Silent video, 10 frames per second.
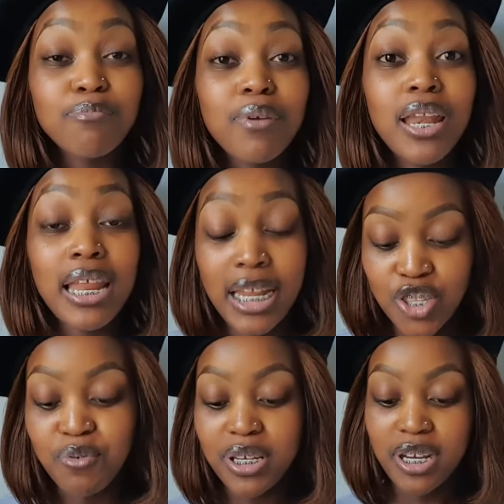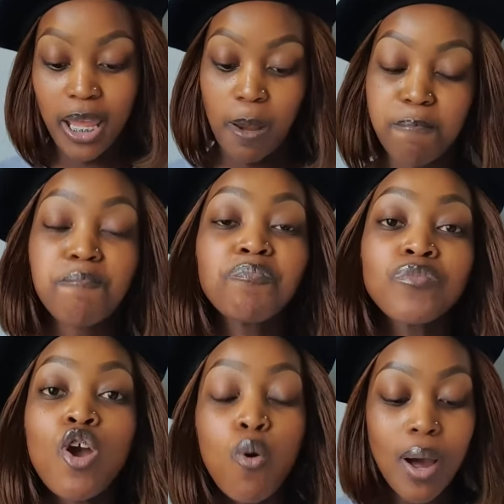read it again.
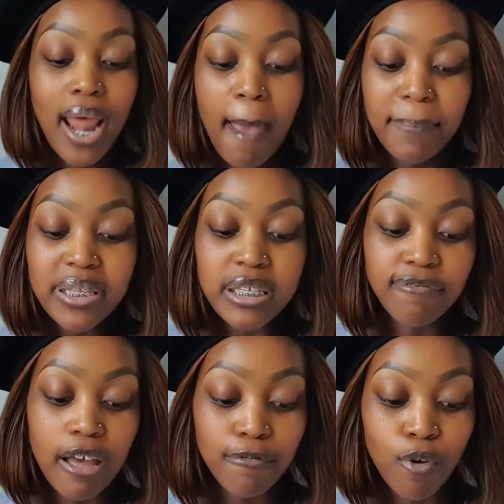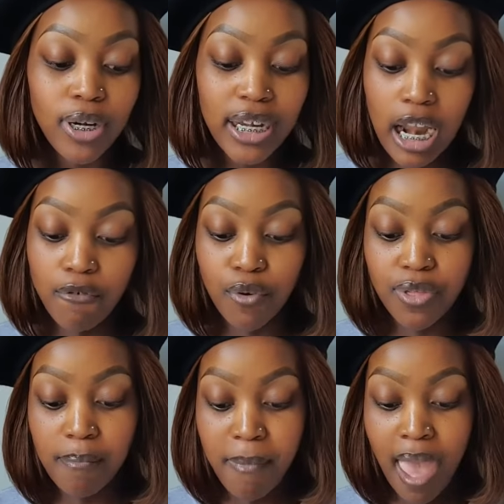What happens if I fall in love with
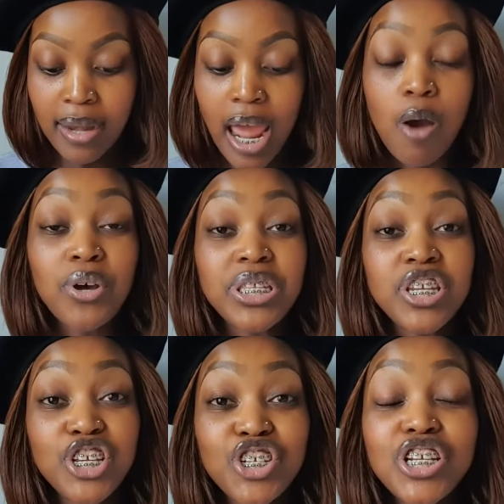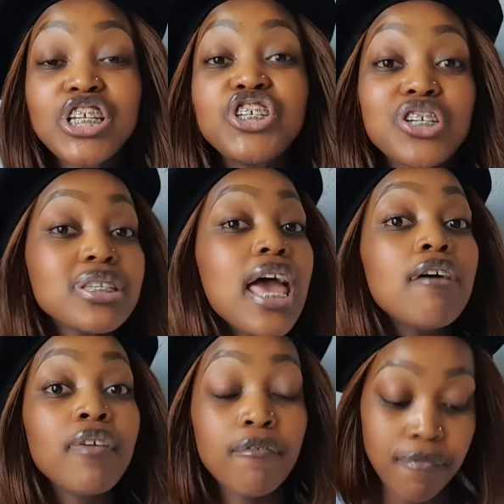a man I was initially just
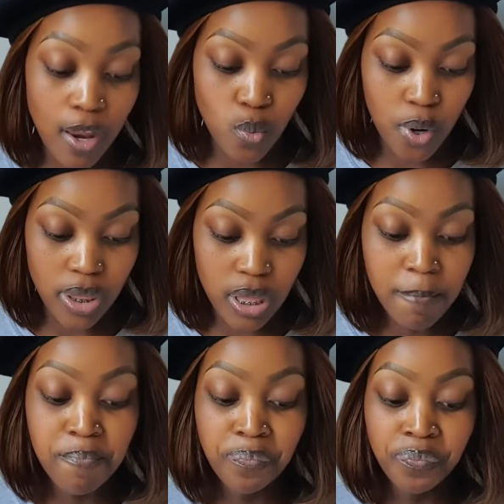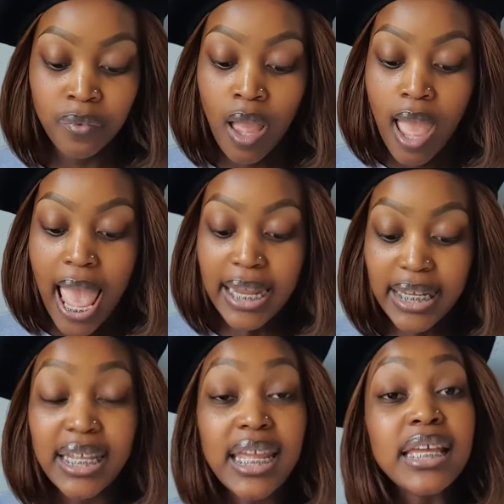having fun with, and
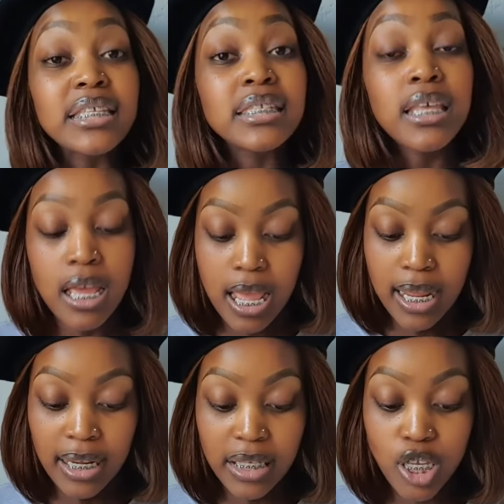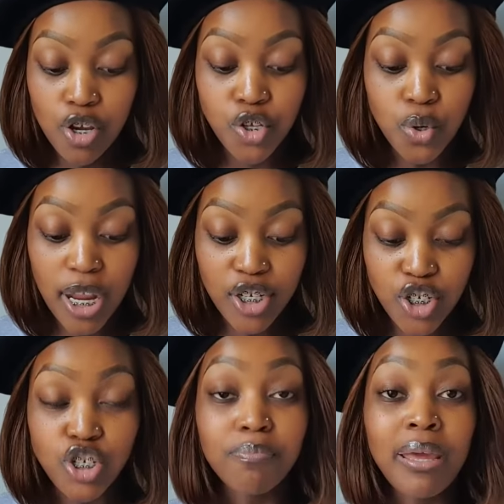he is in a serious
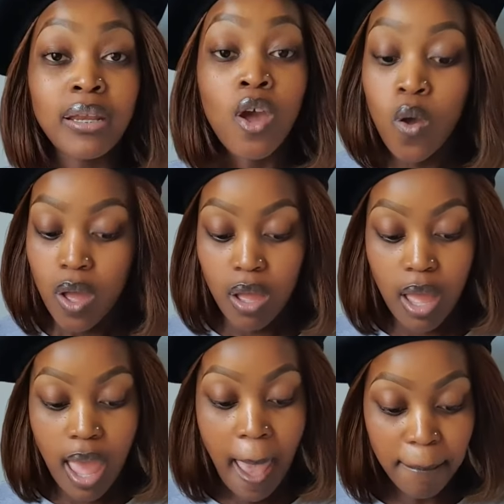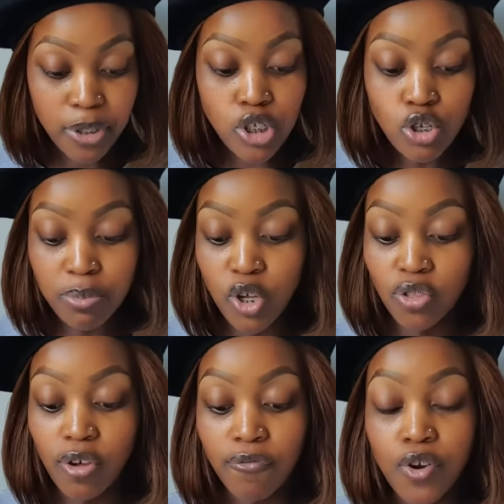relationship and happens to be
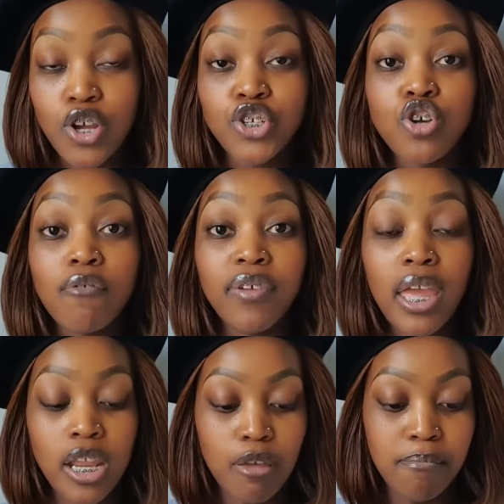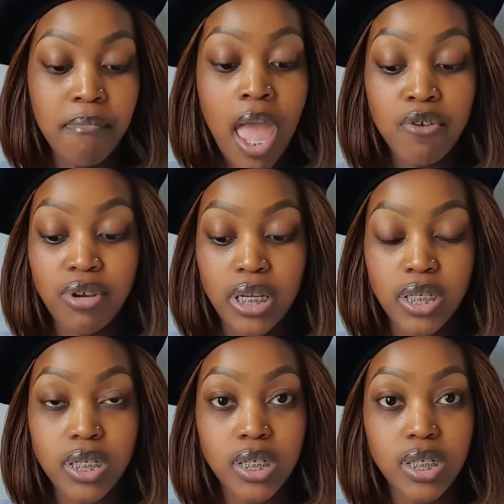on the verge of getting married?